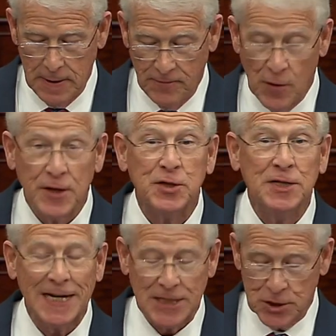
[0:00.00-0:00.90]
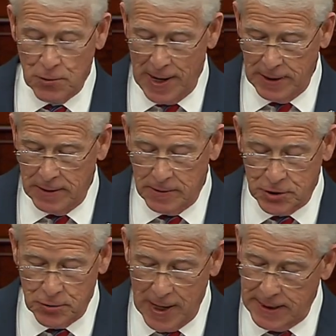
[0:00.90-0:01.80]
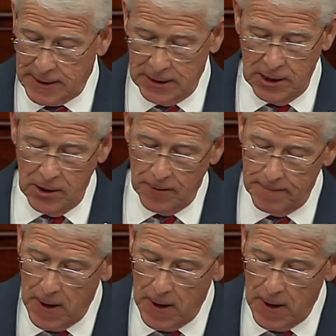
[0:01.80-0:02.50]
For the sixth straight year,